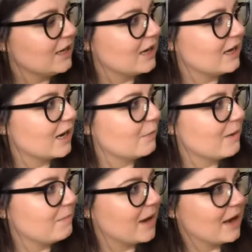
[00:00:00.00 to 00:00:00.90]
and I
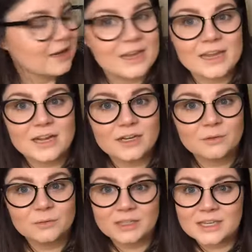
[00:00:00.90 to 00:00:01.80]
went back and
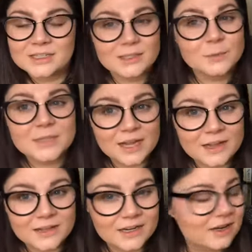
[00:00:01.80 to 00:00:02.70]
realized this was
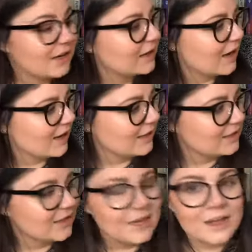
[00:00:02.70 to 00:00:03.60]
on there and got it.